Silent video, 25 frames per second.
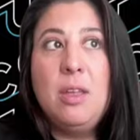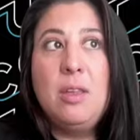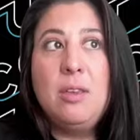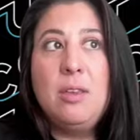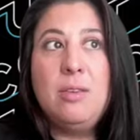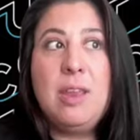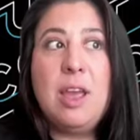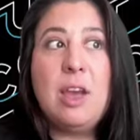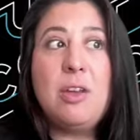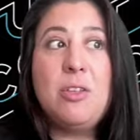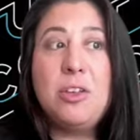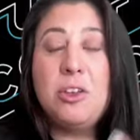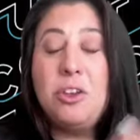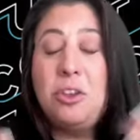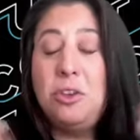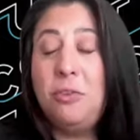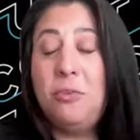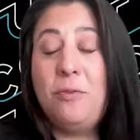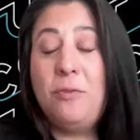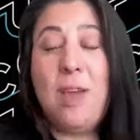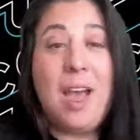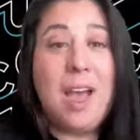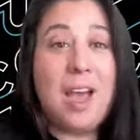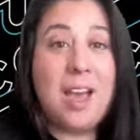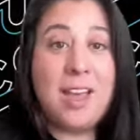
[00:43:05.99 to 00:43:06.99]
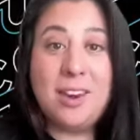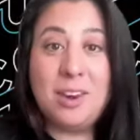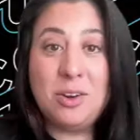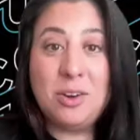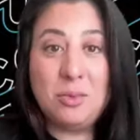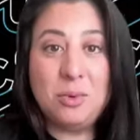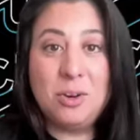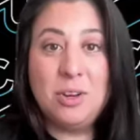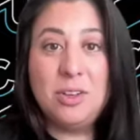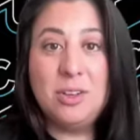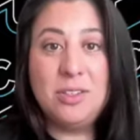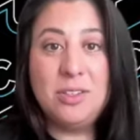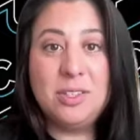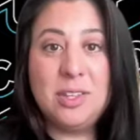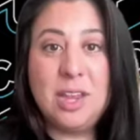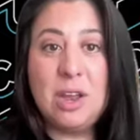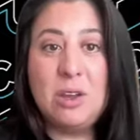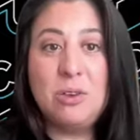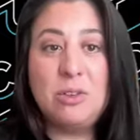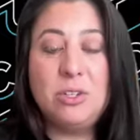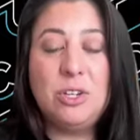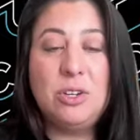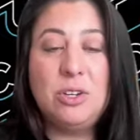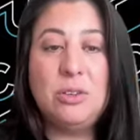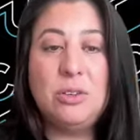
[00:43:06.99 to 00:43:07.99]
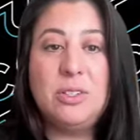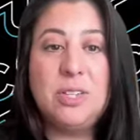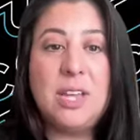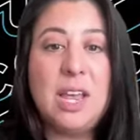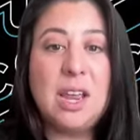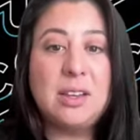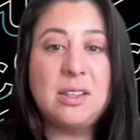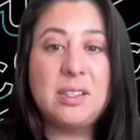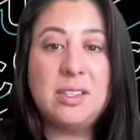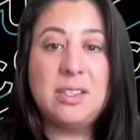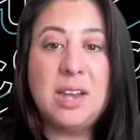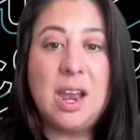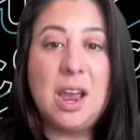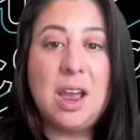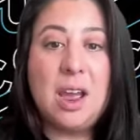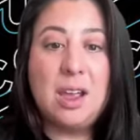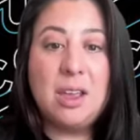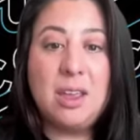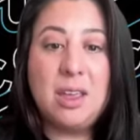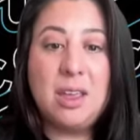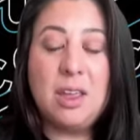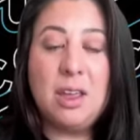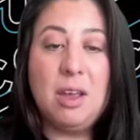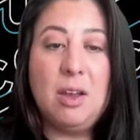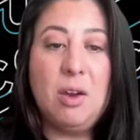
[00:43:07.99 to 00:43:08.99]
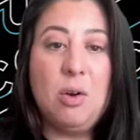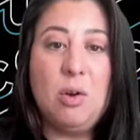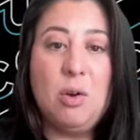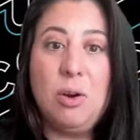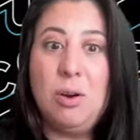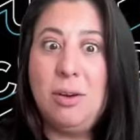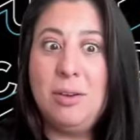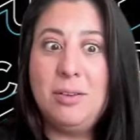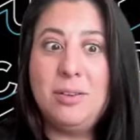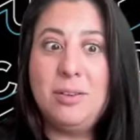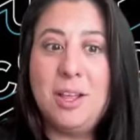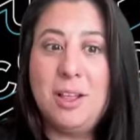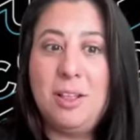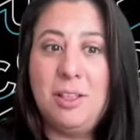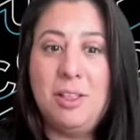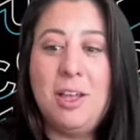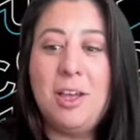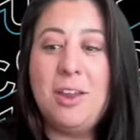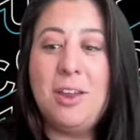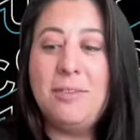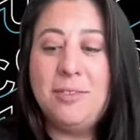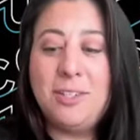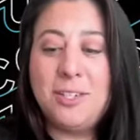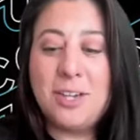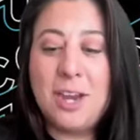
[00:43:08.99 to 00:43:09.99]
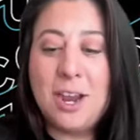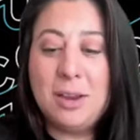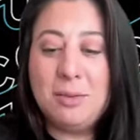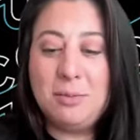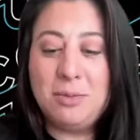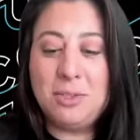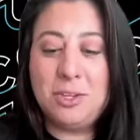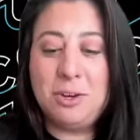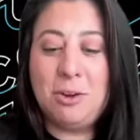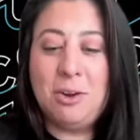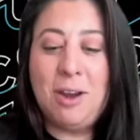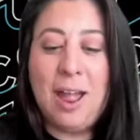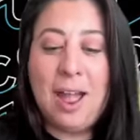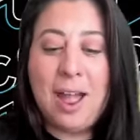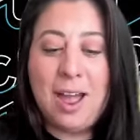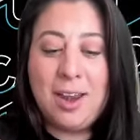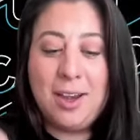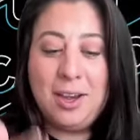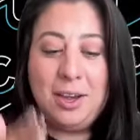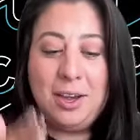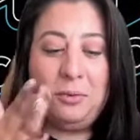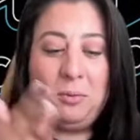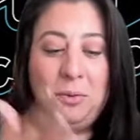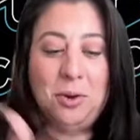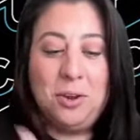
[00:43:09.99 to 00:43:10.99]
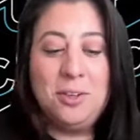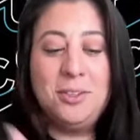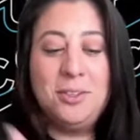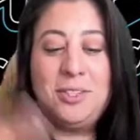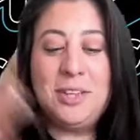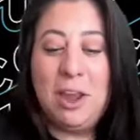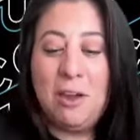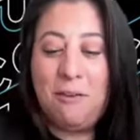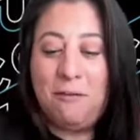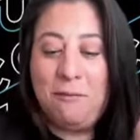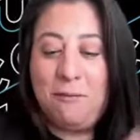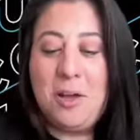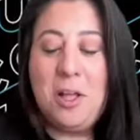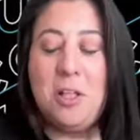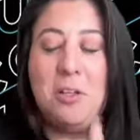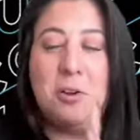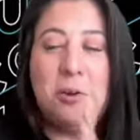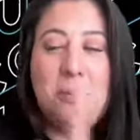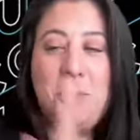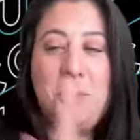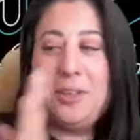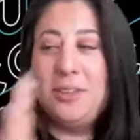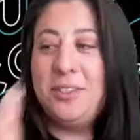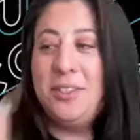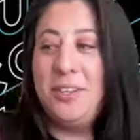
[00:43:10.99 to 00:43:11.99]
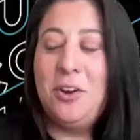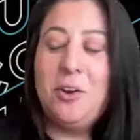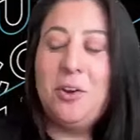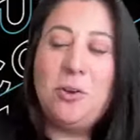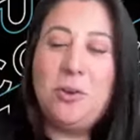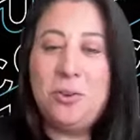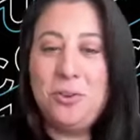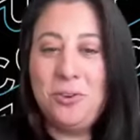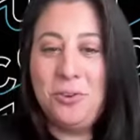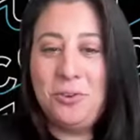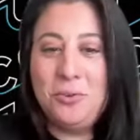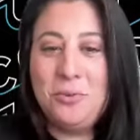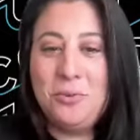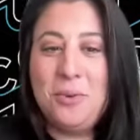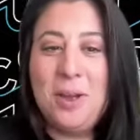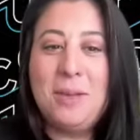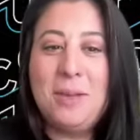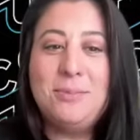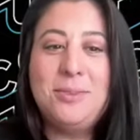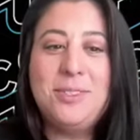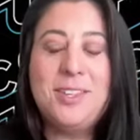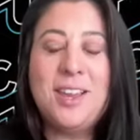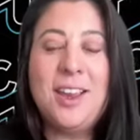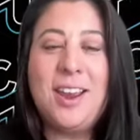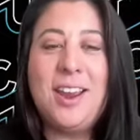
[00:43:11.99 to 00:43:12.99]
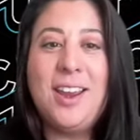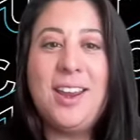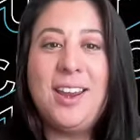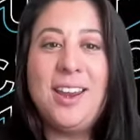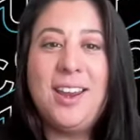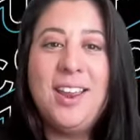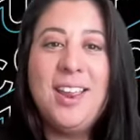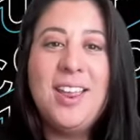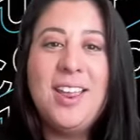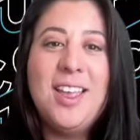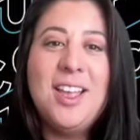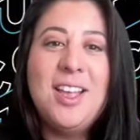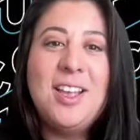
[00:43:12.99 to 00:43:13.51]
now that you've added Real Scout to your tech stack, or a lot of times they're adding Real Scout Follow Up Boss and a whole new website.